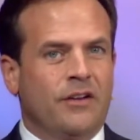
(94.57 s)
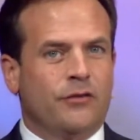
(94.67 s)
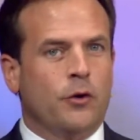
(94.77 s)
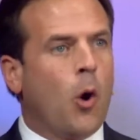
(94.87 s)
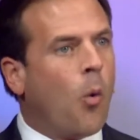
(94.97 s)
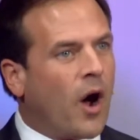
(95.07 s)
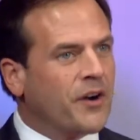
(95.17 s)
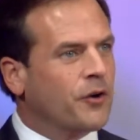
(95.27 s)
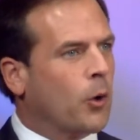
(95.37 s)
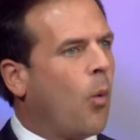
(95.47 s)
So, no
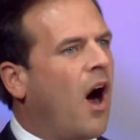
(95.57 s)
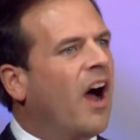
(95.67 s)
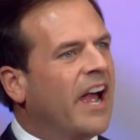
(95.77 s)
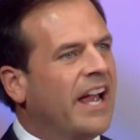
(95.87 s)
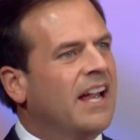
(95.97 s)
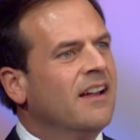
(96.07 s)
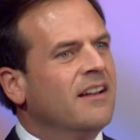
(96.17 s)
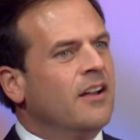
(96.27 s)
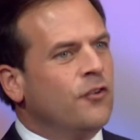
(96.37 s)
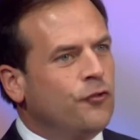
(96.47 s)
wonder why
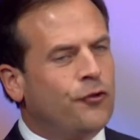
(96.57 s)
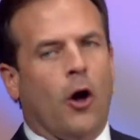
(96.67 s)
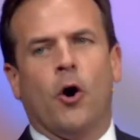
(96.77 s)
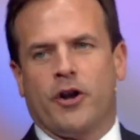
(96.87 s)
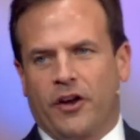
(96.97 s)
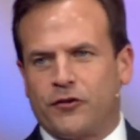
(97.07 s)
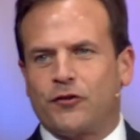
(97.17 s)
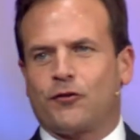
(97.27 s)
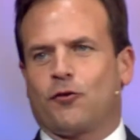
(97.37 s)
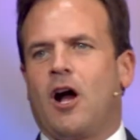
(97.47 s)
Jonah
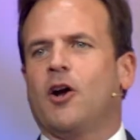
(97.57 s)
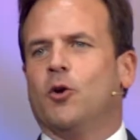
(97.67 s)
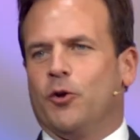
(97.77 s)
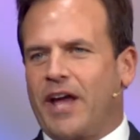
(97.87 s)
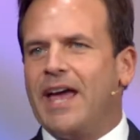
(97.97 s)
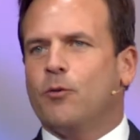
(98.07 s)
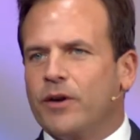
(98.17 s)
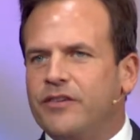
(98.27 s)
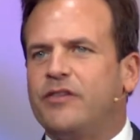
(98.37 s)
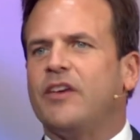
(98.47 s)
struggled and
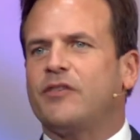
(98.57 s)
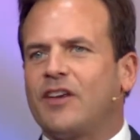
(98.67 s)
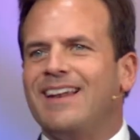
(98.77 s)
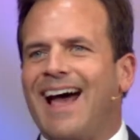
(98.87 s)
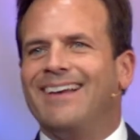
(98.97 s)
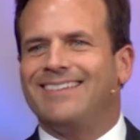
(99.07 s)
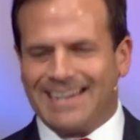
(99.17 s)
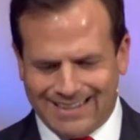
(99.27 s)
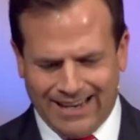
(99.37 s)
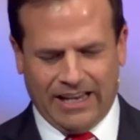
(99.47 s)
resisted as
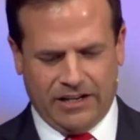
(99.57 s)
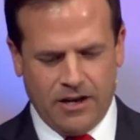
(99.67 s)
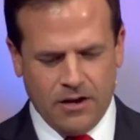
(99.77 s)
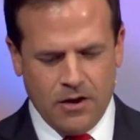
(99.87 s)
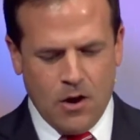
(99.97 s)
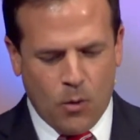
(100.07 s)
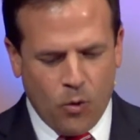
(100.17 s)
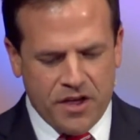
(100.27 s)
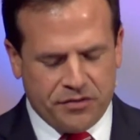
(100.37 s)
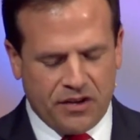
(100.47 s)
he did
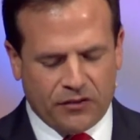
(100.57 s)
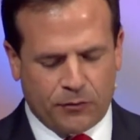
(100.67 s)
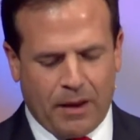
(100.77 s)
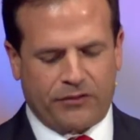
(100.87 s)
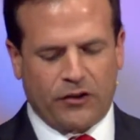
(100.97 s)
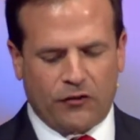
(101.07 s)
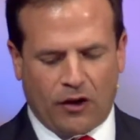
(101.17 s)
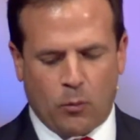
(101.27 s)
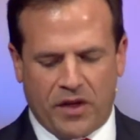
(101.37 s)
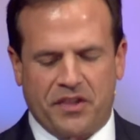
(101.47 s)
with this message
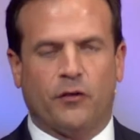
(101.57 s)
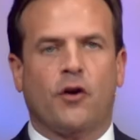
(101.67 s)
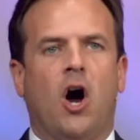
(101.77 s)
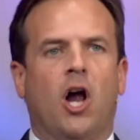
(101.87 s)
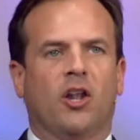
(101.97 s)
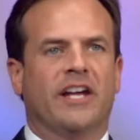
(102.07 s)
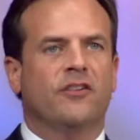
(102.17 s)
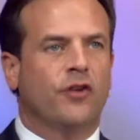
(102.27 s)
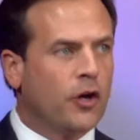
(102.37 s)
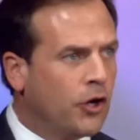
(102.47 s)
and with his
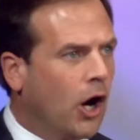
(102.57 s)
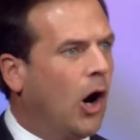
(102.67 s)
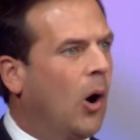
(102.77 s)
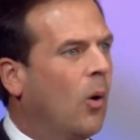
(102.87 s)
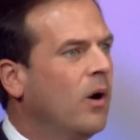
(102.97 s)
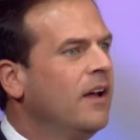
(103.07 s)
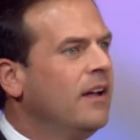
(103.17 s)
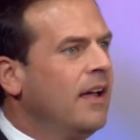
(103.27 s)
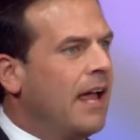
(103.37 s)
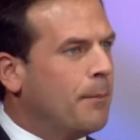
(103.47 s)
calling to go
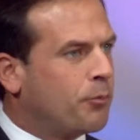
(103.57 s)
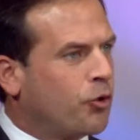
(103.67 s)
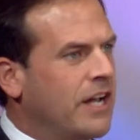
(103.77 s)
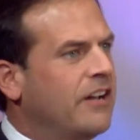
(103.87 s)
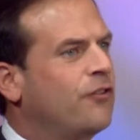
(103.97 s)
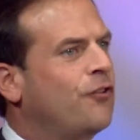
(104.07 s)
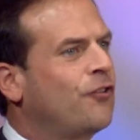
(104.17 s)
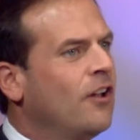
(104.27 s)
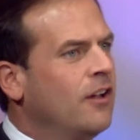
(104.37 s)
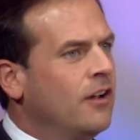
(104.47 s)
and
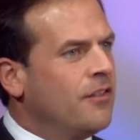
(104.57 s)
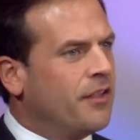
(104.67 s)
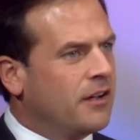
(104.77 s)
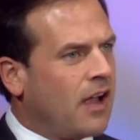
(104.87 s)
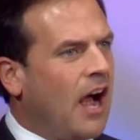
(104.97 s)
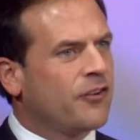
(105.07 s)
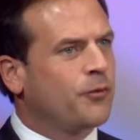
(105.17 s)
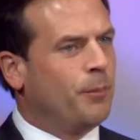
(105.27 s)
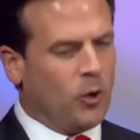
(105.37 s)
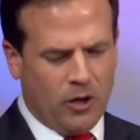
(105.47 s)
preach the
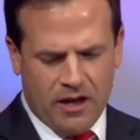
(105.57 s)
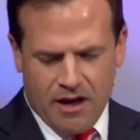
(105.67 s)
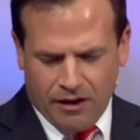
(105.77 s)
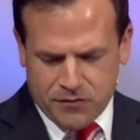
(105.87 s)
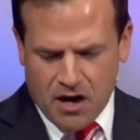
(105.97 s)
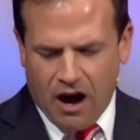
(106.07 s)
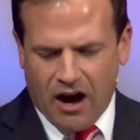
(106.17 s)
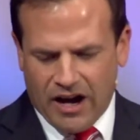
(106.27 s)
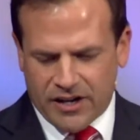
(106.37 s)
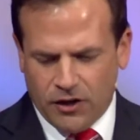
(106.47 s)
gospel of
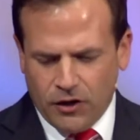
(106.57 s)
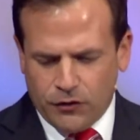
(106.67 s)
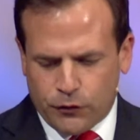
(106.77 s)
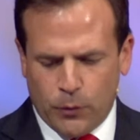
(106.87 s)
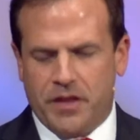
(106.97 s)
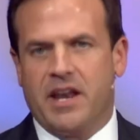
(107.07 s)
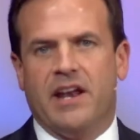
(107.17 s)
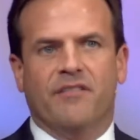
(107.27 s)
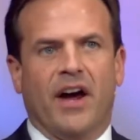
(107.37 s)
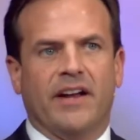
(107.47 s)
God to the
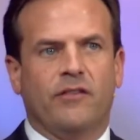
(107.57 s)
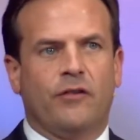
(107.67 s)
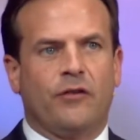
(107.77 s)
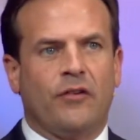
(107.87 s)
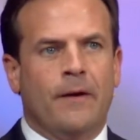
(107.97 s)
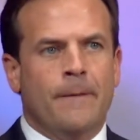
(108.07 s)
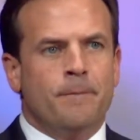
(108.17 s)
Ninevites